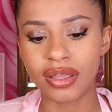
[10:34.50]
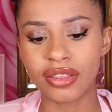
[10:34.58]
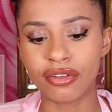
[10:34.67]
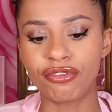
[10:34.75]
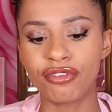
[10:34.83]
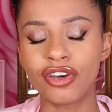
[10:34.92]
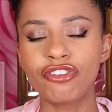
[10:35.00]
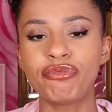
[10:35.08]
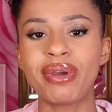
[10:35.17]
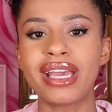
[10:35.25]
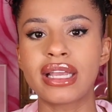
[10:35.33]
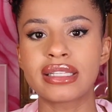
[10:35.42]
the fear of
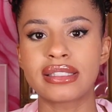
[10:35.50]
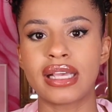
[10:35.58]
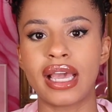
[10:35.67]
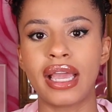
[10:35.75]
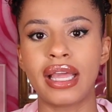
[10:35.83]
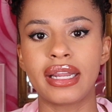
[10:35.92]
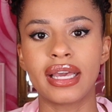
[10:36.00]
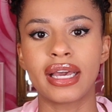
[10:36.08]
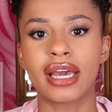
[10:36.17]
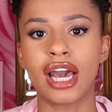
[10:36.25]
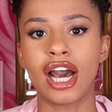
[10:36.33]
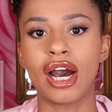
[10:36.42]
being seen
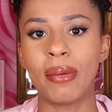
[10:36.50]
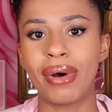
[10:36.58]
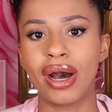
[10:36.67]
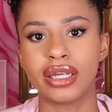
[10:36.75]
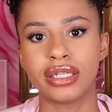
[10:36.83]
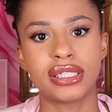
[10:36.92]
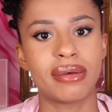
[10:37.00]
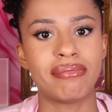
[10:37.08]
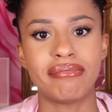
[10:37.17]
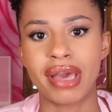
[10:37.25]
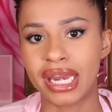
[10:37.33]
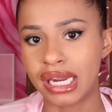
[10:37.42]
can come under
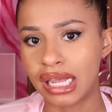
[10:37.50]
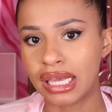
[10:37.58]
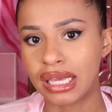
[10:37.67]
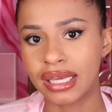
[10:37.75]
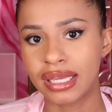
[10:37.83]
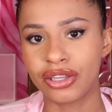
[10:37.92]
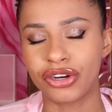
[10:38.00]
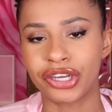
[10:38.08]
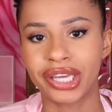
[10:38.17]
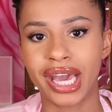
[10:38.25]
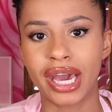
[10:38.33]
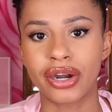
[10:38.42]
many, you know,
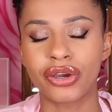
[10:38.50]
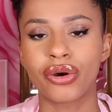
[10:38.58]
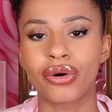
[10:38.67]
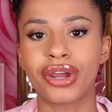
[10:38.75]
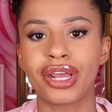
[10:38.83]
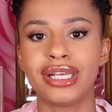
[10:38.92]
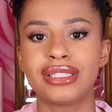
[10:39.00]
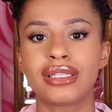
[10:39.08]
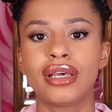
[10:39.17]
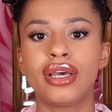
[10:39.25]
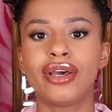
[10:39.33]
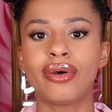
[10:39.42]
categories,
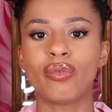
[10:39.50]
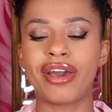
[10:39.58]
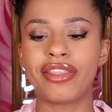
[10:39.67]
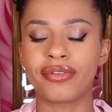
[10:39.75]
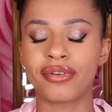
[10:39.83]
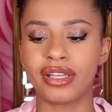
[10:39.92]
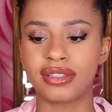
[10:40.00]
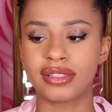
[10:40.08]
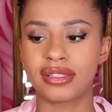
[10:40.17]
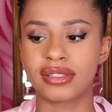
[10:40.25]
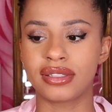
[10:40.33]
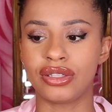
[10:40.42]
whether
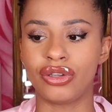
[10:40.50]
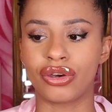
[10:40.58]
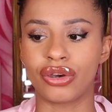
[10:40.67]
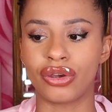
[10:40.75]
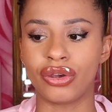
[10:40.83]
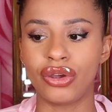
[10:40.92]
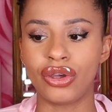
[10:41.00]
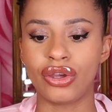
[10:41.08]
it's, you know,